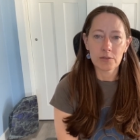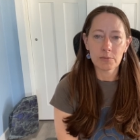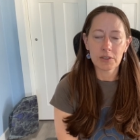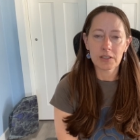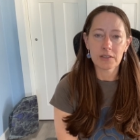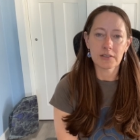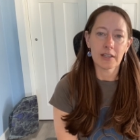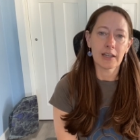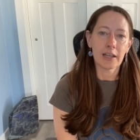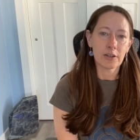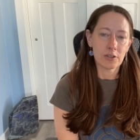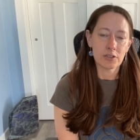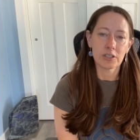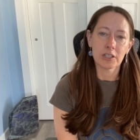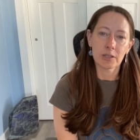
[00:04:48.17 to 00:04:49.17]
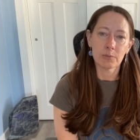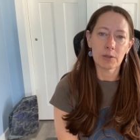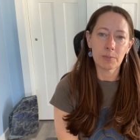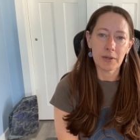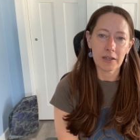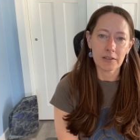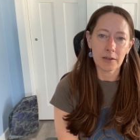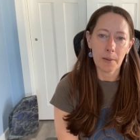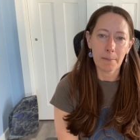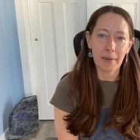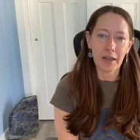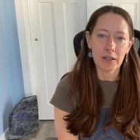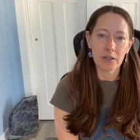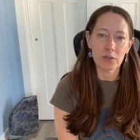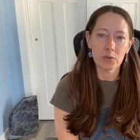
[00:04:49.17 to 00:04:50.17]
because that energy can be picked up by
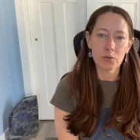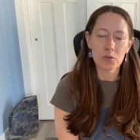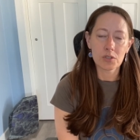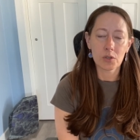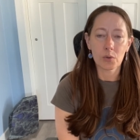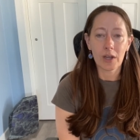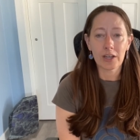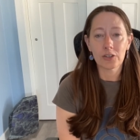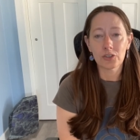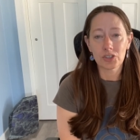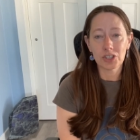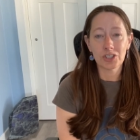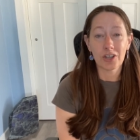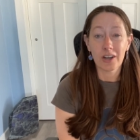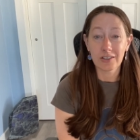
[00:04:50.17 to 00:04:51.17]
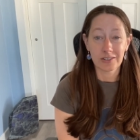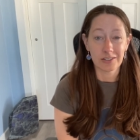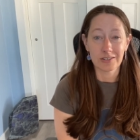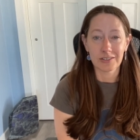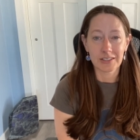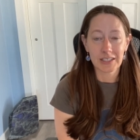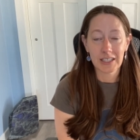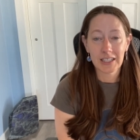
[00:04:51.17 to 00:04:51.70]
you. So energy doctors.